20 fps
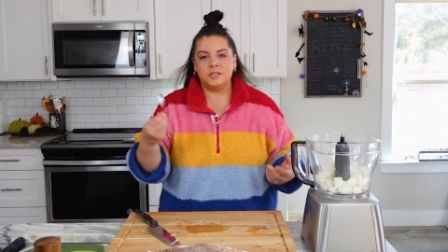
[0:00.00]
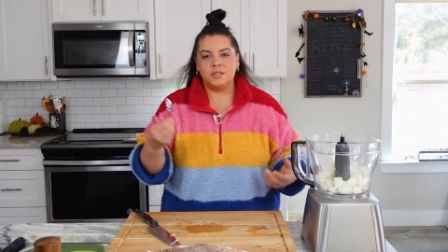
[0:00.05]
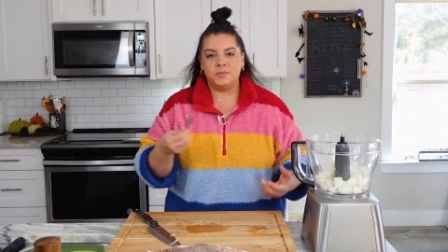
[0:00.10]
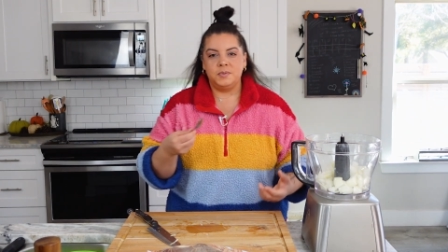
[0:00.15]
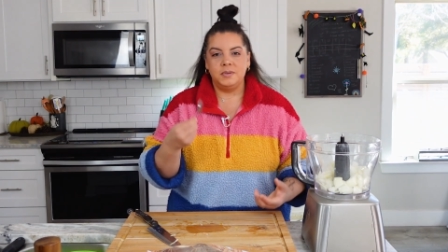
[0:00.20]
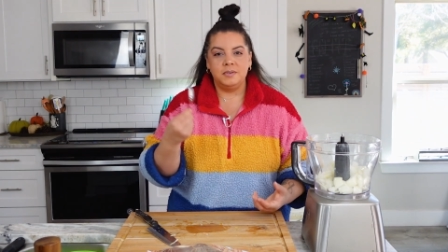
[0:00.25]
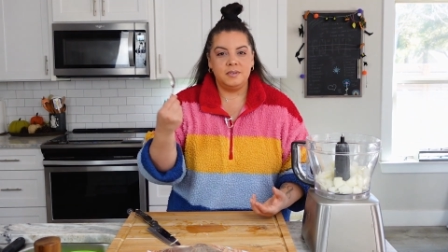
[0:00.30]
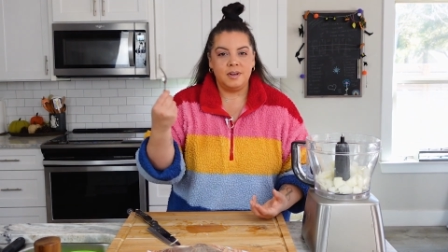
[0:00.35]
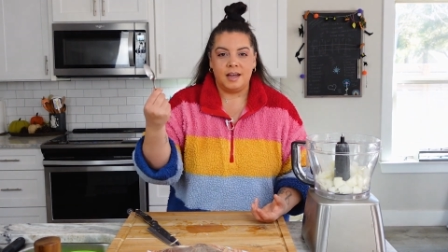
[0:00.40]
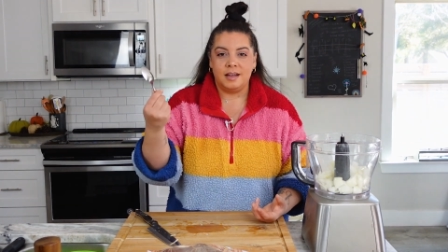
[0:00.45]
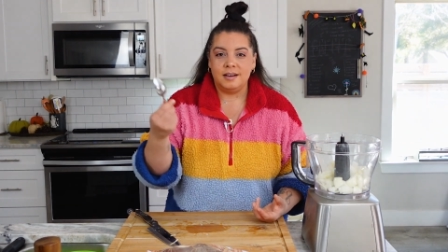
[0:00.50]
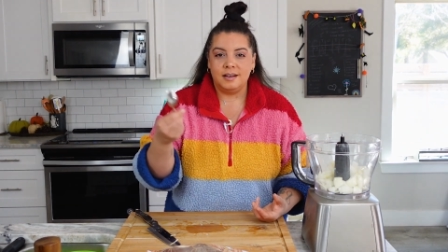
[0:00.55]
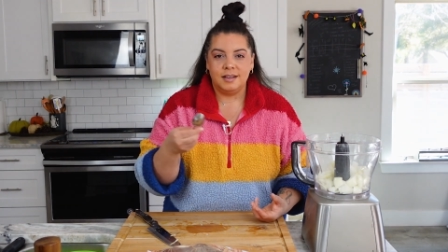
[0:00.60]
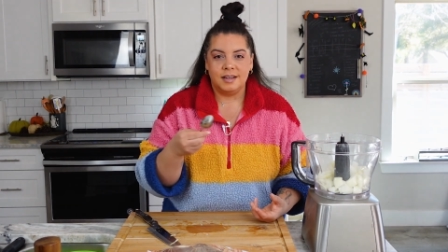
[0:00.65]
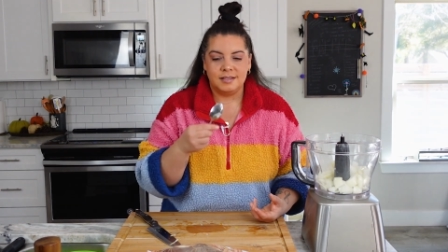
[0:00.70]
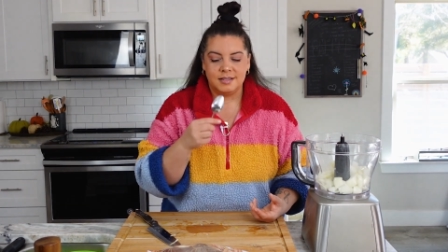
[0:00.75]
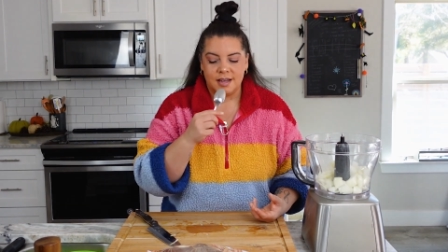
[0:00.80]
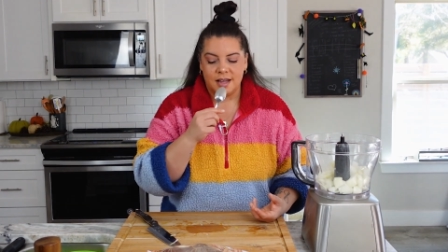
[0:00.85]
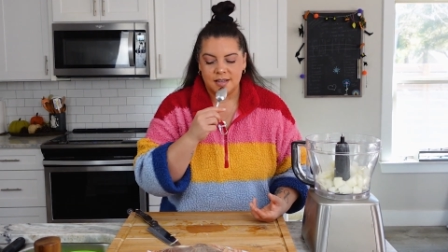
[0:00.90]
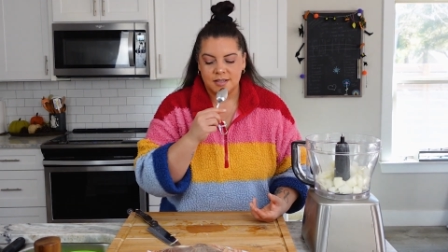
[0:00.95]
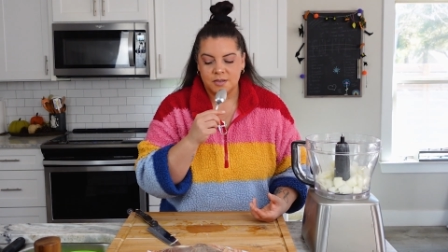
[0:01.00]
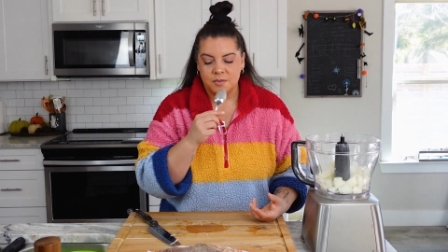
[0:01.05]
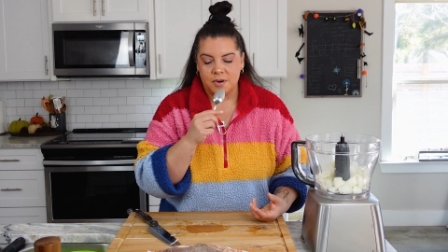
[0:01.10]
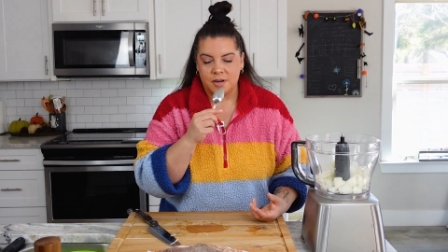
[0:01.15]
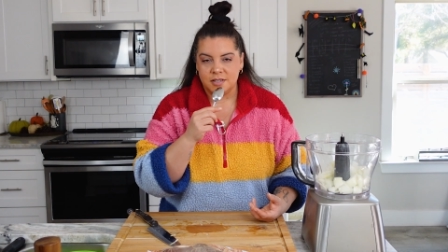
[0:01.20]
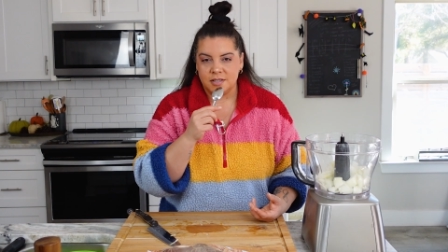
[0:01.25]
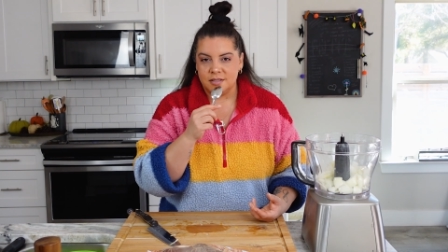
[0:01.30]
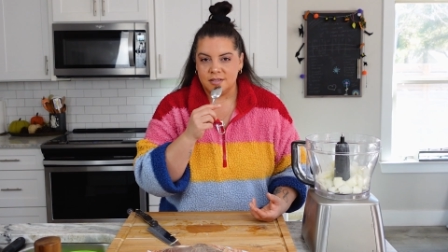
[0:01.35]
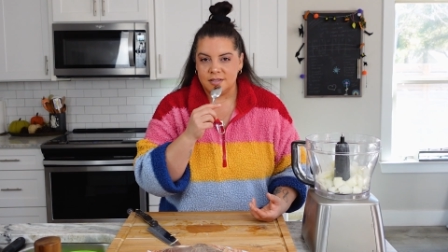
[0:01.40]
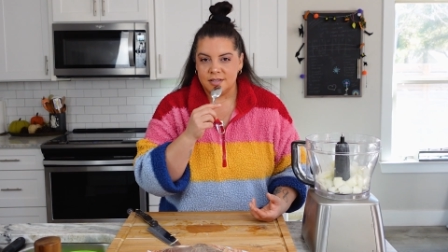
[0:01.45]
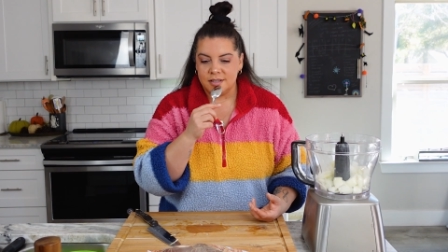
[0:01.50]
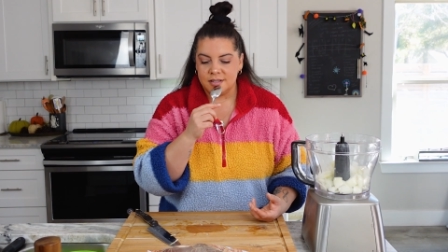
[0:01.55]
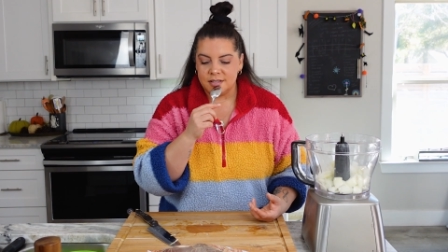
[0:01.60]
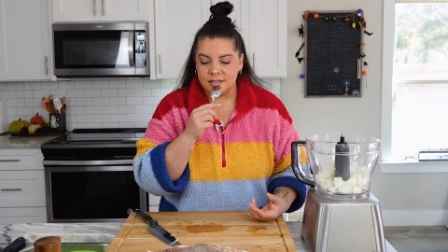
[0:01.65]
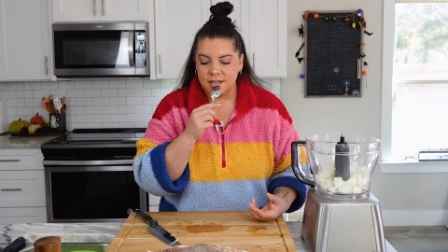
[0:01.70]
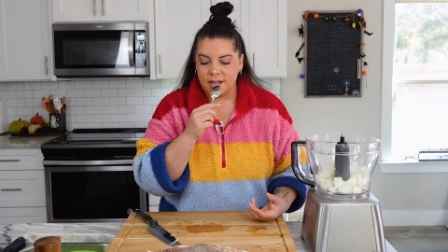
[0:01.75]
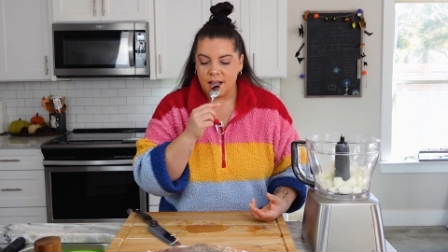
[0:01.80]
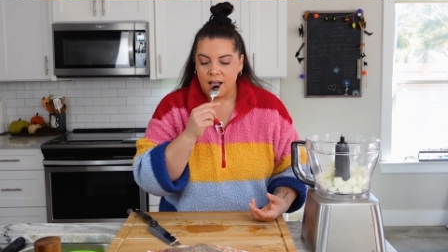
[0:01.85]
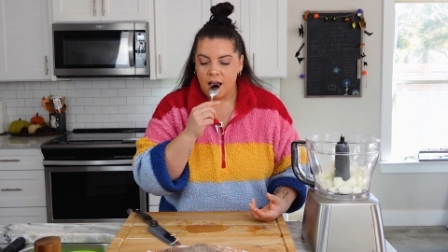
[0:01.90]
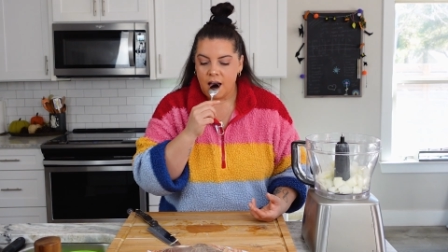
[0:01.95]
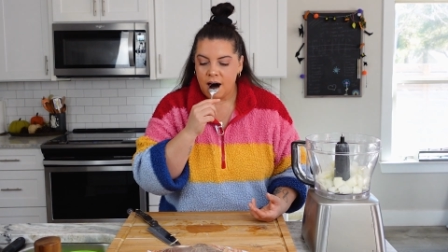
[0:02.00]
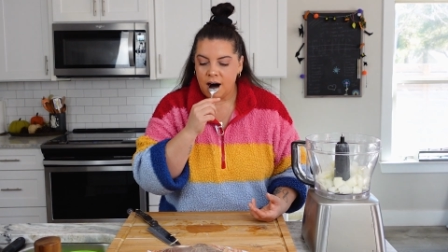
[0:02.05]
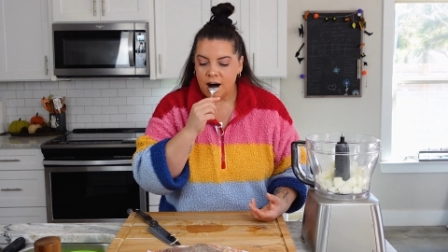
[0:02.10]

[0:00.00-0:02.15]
spoon? I didn't get to ask questions. Let's see.